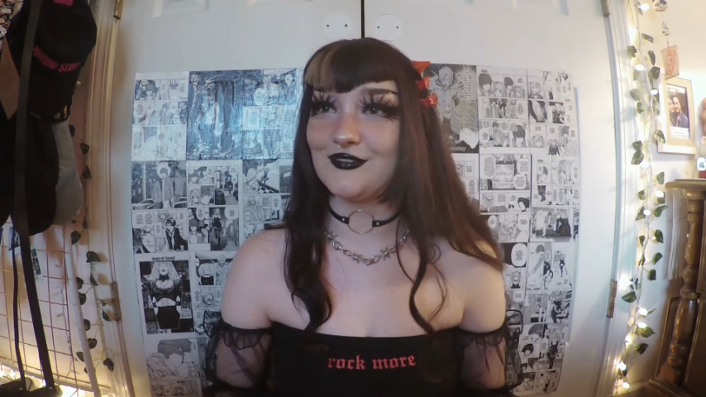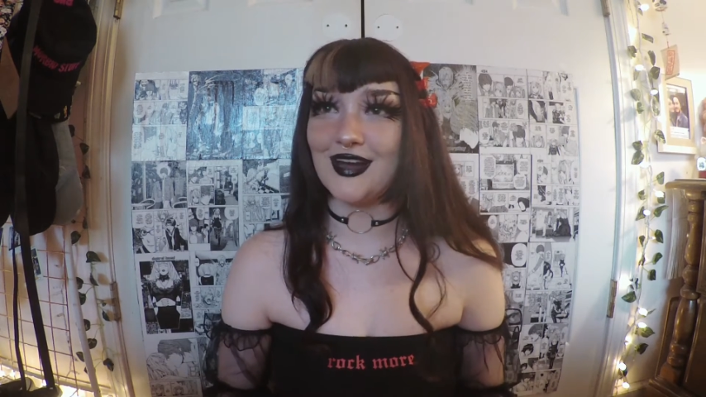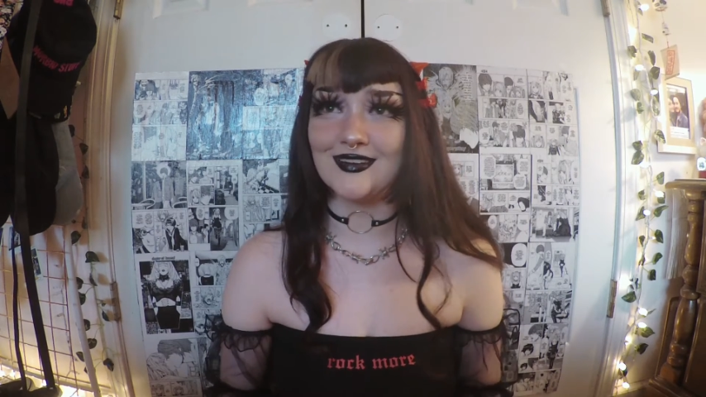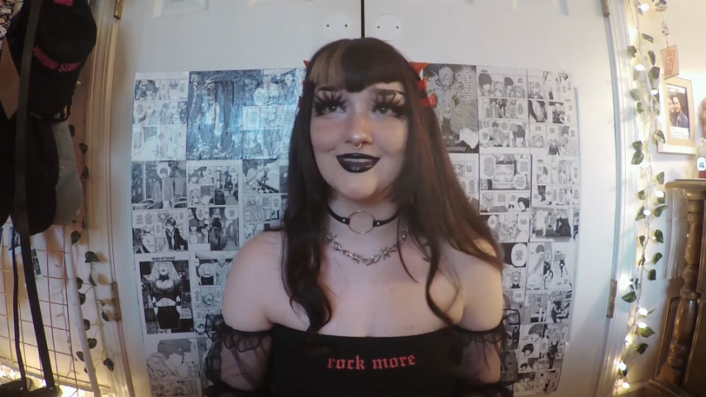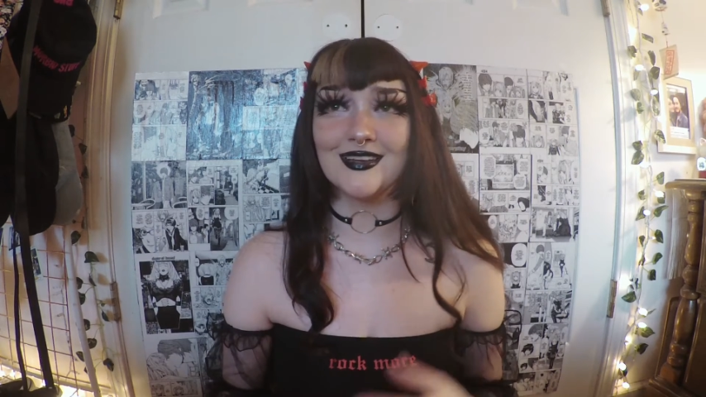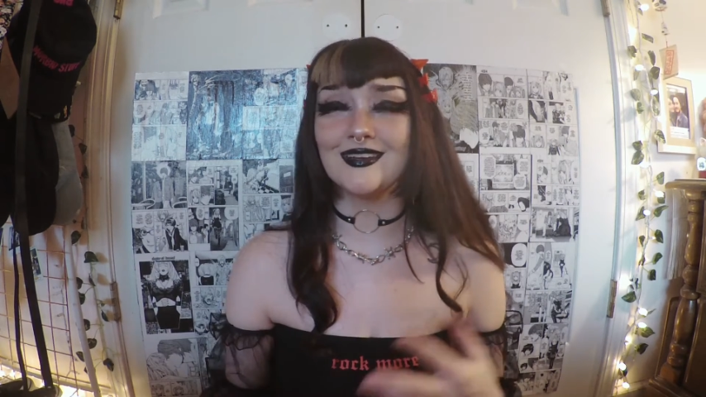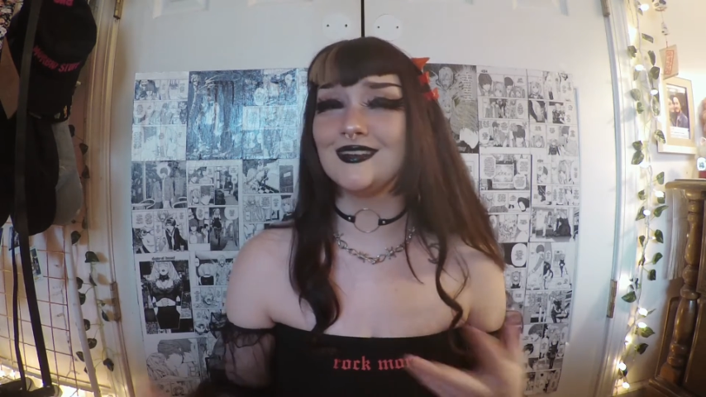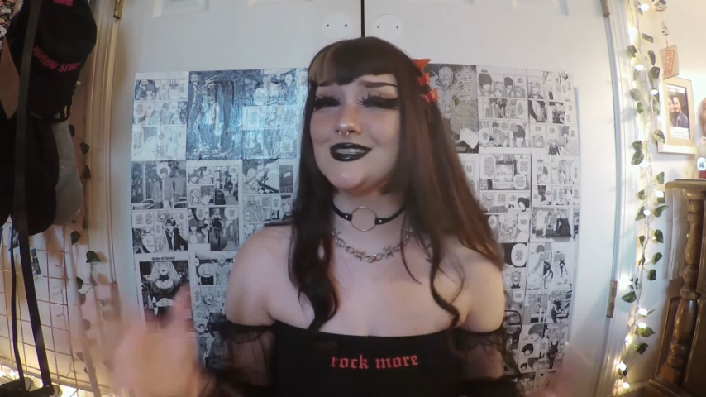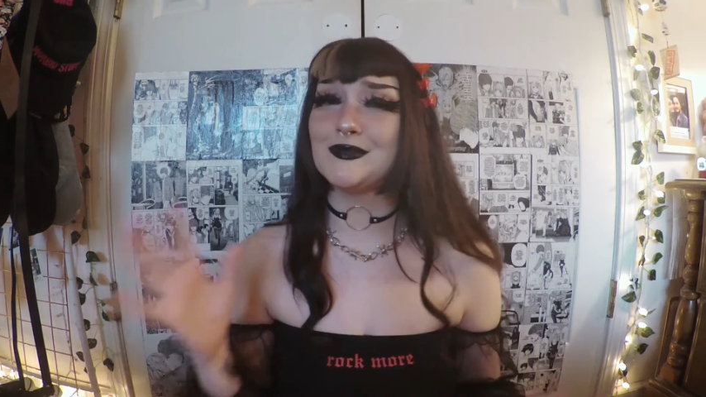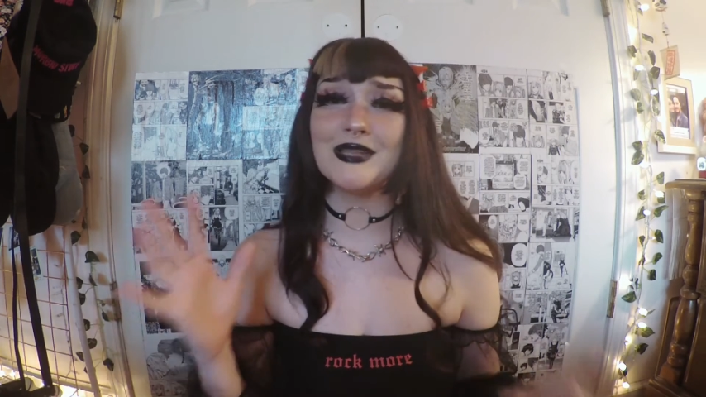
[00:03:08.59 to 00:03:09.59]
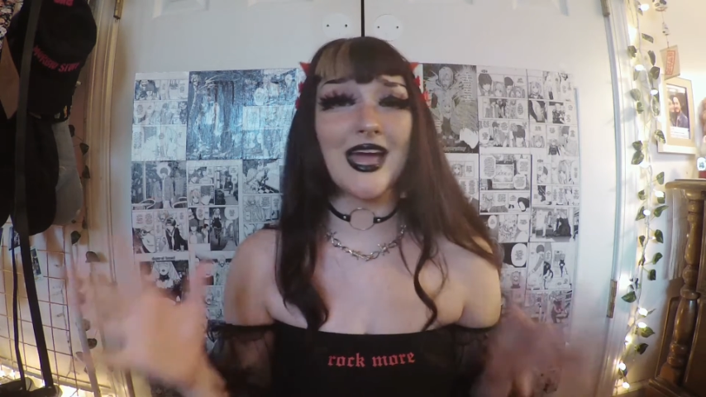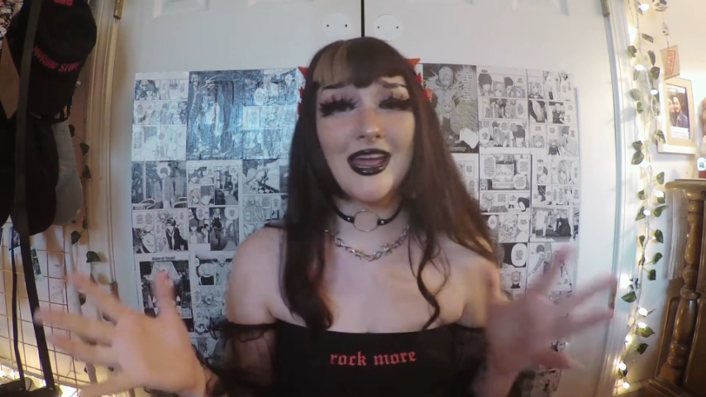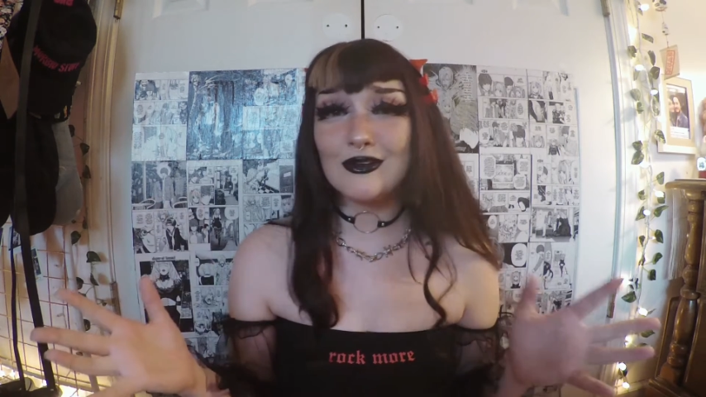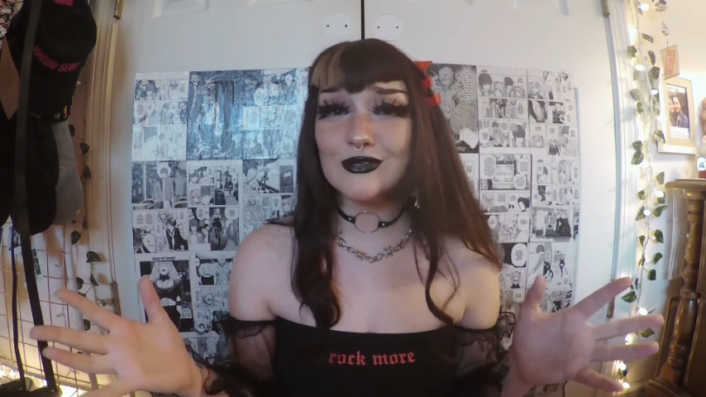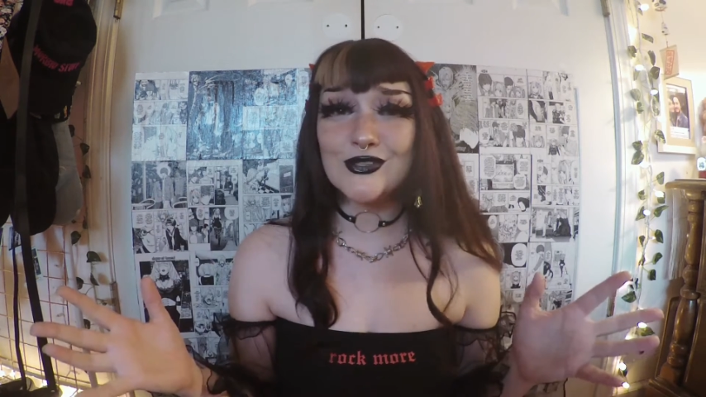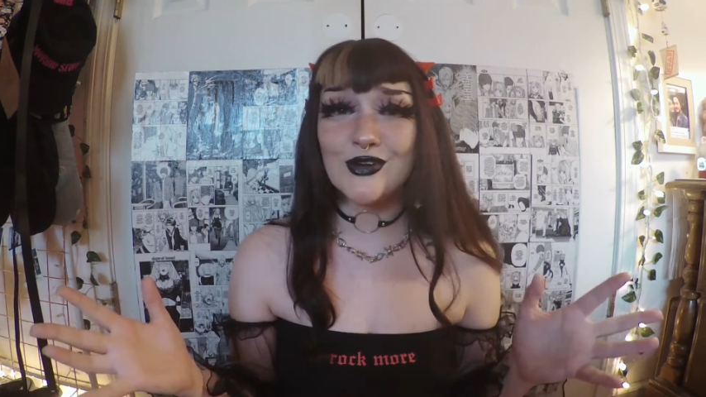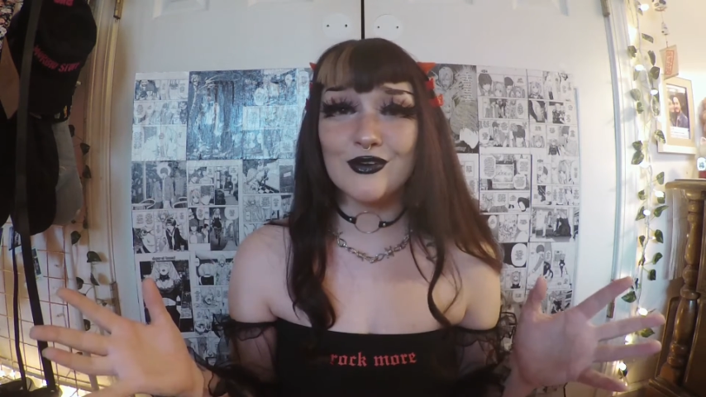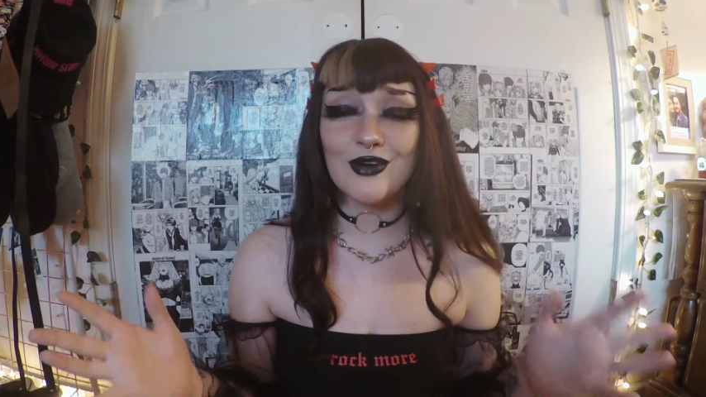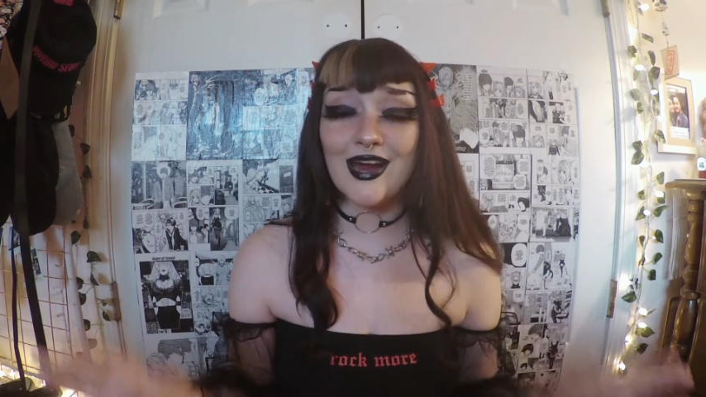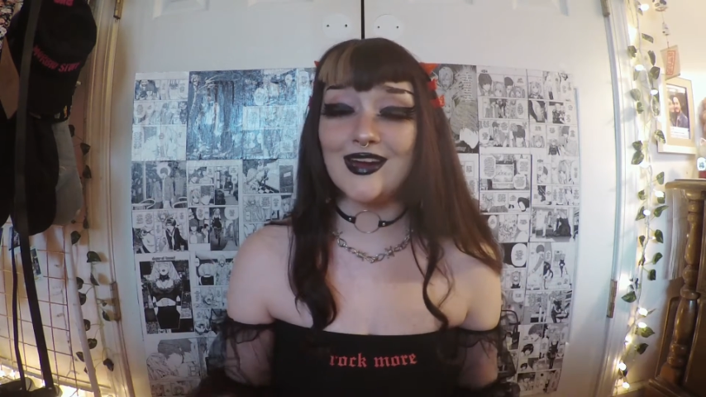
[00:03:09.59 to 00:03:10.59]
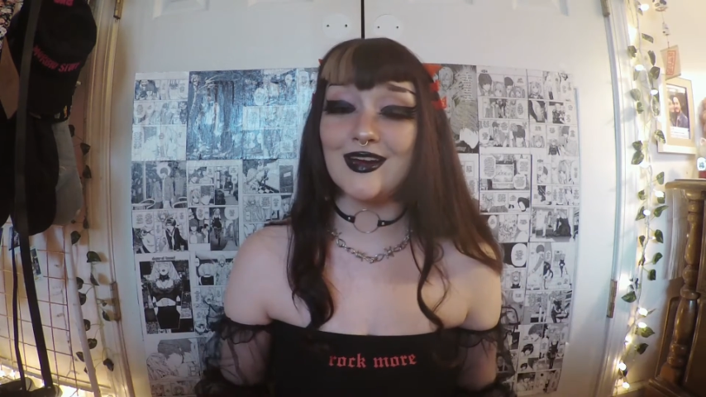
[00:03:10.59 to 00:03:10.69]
fact that some of the angles aren't great,